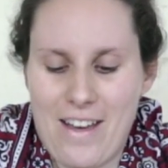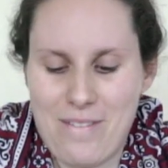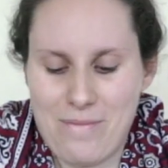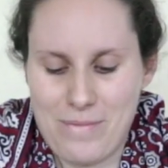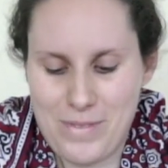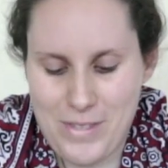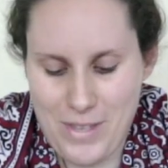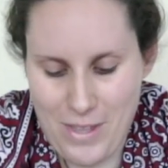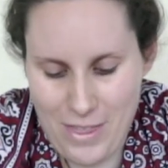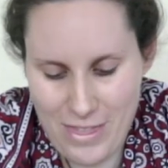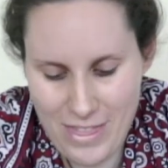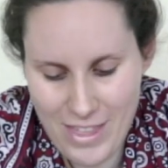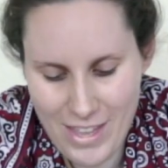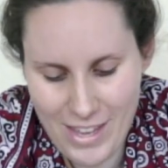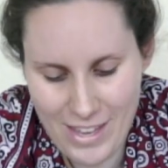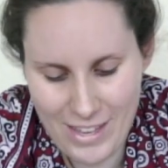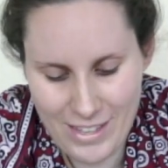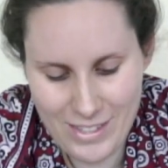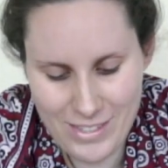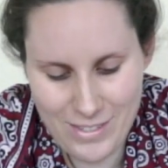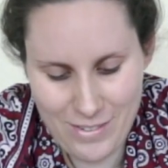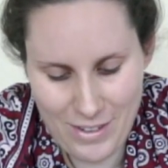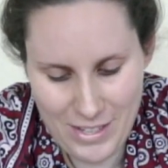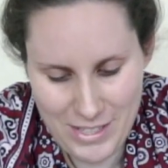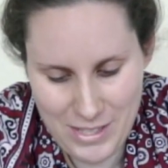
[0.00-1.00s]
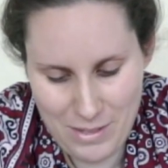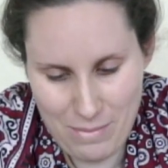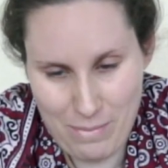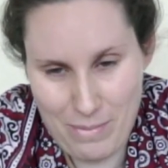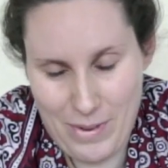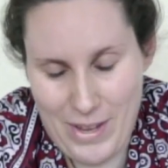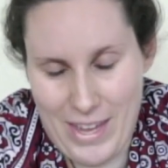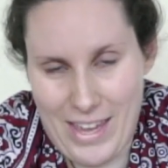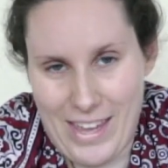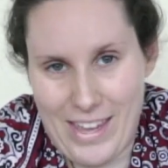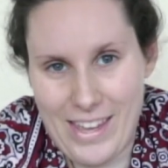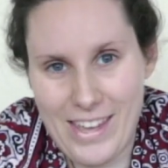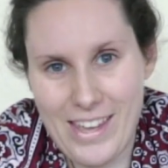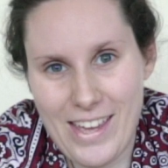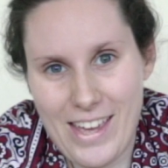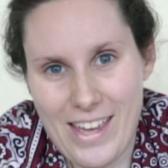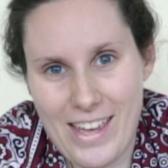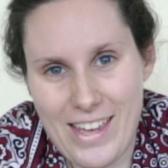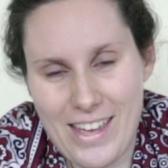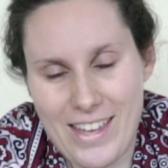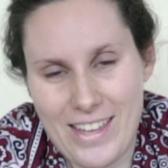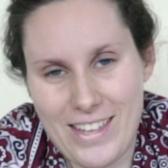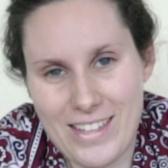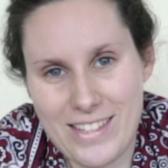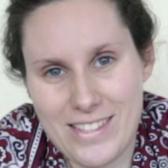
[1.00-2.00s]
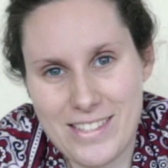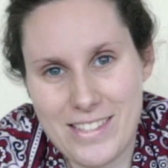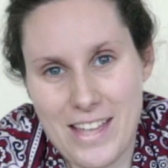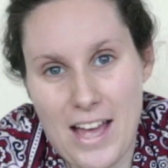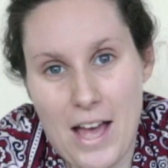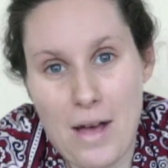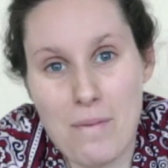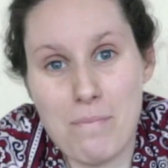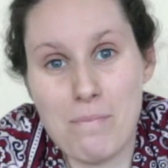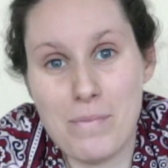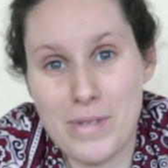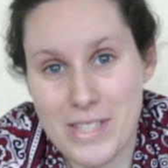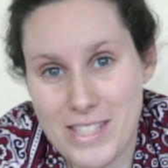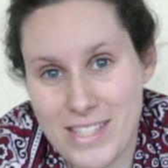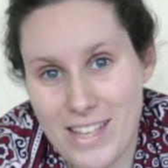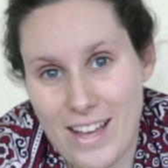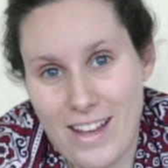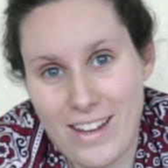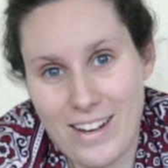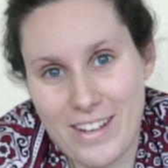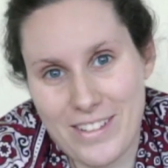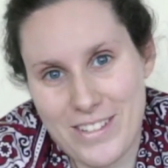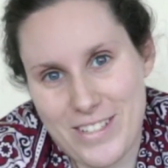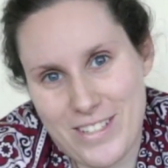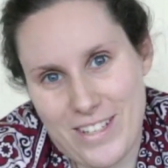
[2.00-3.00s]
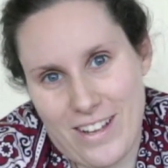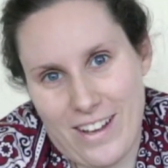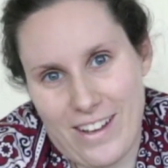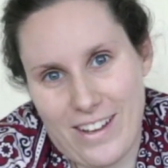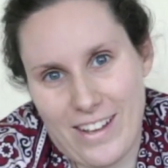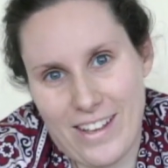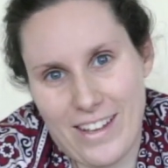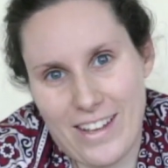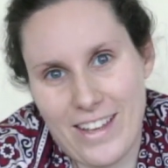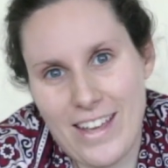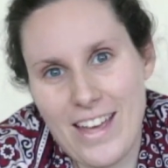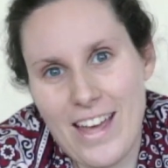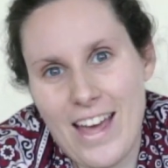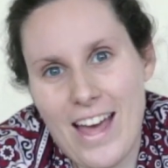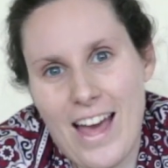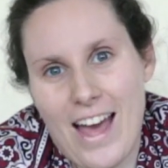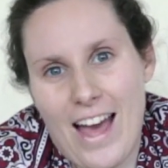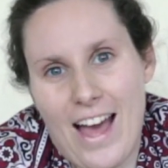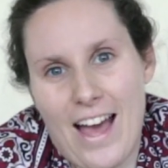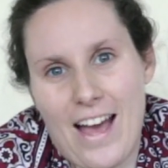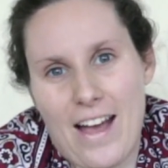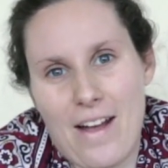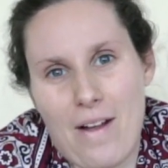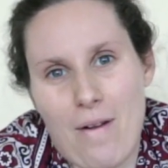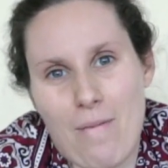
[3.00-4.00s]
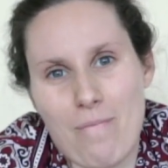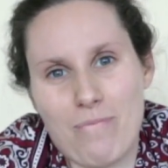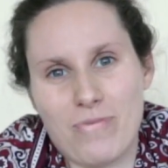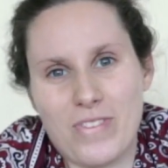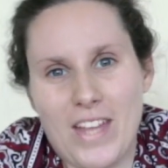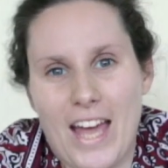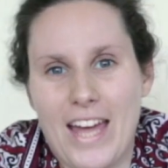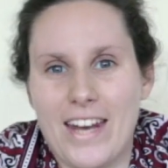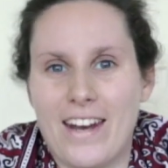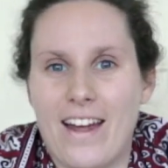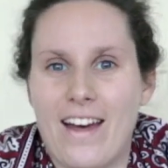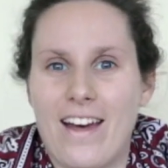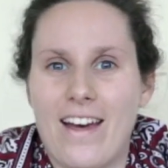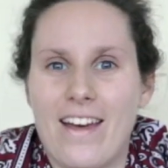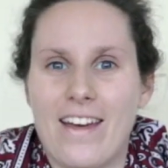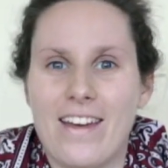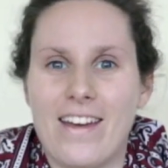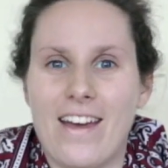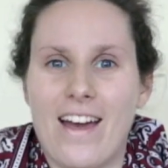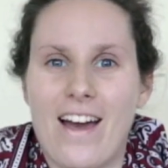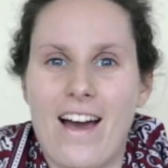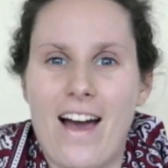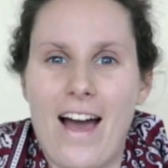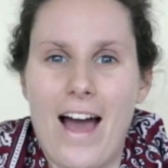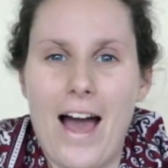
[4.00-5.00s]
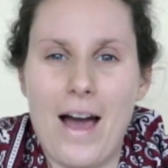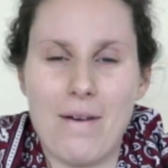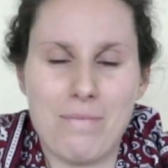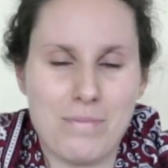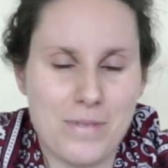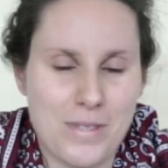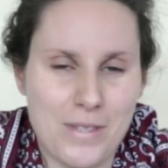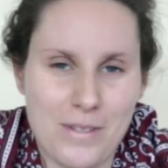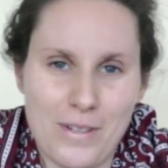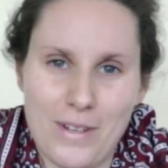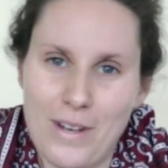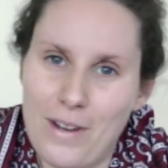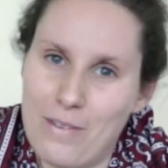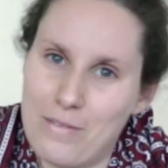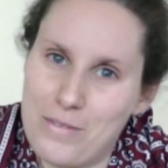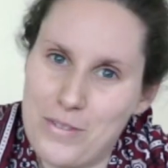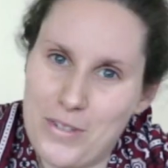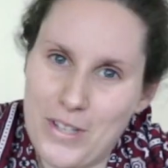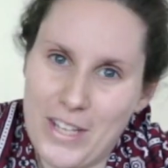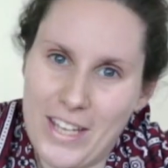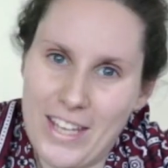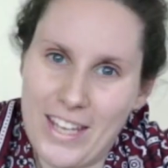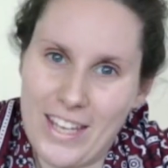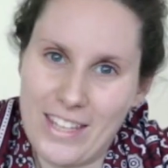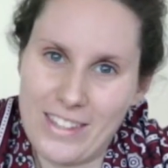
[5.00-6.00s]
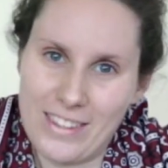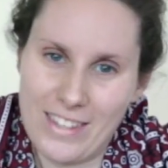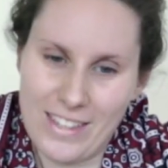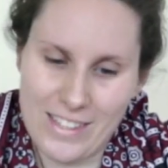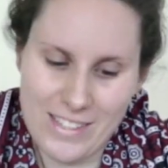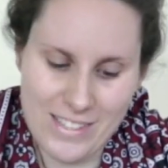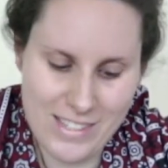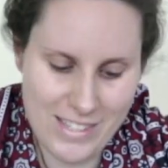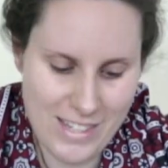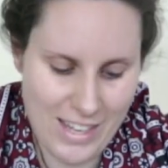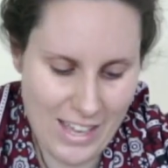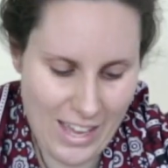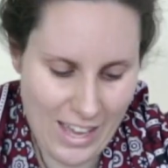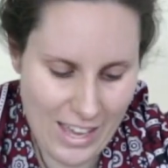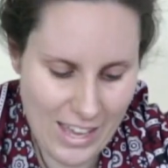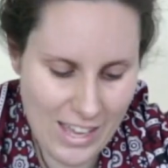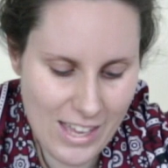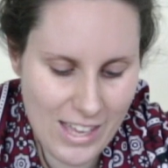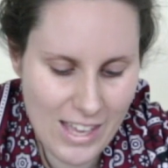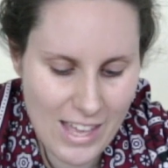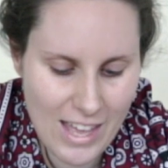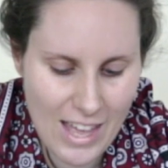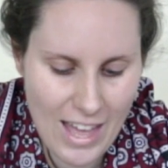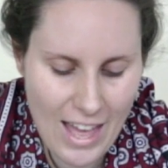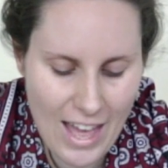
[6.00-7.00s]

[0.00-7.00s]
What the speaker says: So this recipe is Masala Chai, and I absolutely love drinking this tea.